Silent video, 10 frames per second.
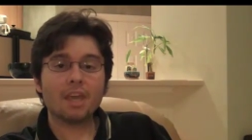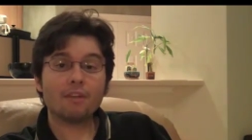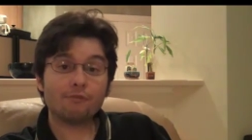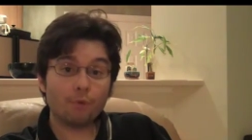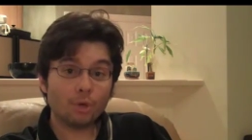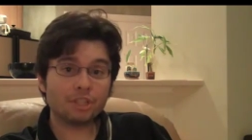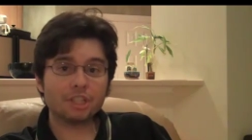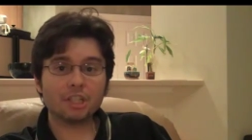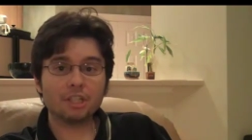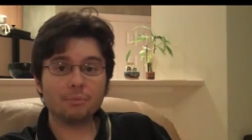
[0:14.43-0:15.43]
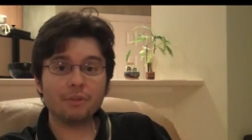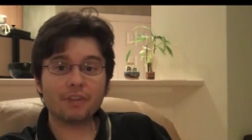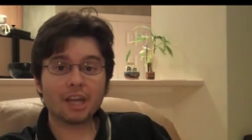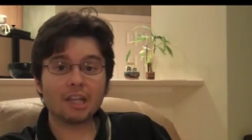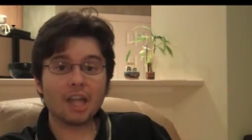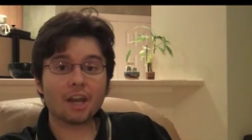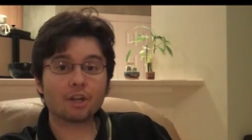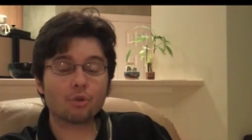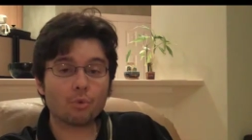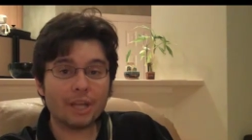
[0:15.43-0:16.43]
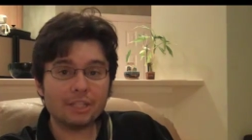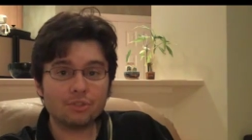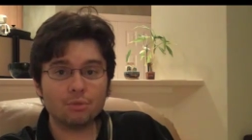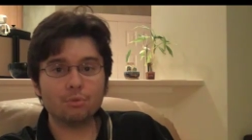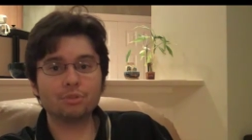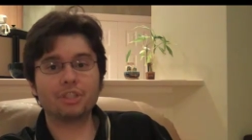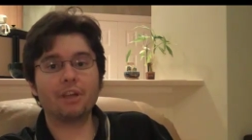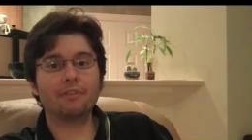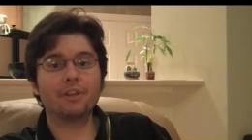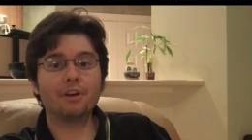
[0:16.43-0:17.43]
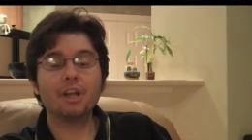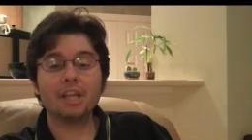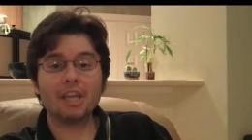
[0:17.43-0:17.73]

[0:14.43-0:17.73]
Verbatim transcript: And fortunately, we've got a lot of great tools out there